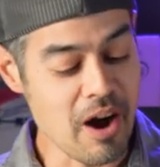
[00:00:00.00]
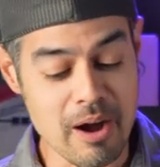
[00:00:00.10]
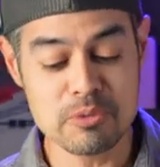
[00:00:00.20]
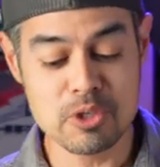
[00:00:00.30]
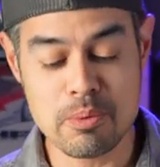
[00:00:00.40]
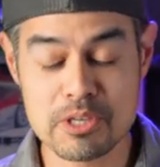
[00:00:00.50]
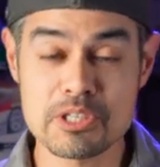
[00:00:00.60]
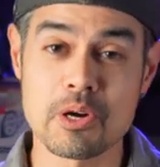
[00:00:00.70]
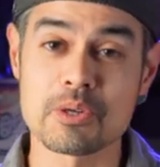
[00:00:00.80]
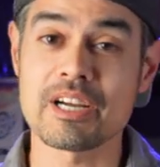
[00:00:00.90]
I'm super
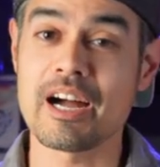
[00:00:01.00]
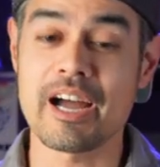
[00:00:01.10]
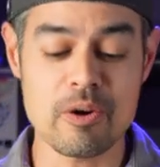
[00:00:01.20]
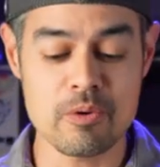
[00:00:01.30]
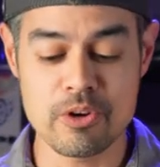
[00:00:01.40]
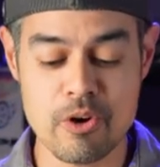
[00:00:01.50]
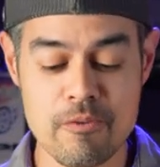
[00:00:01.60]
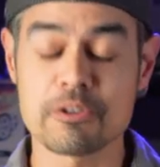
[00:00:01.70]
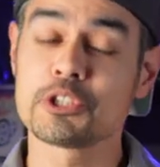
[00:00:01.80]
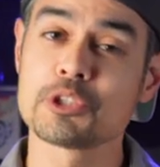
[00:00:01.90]
stoked. I don't know
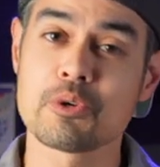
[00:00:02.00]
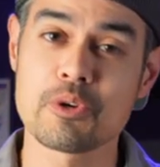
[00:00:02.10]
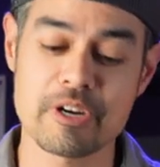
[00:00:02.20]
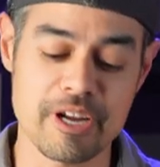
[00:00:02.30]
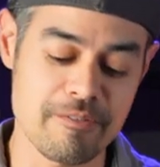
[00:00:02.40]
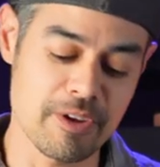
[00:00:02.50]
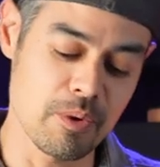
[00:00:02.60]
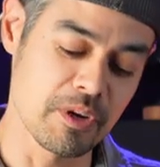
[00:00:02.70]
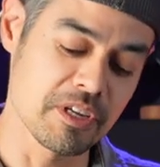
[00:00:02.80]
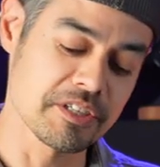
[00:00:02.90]
for sure if it
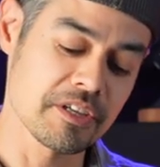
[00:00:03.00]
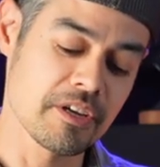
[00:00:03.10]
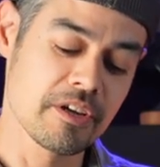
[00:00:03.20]
was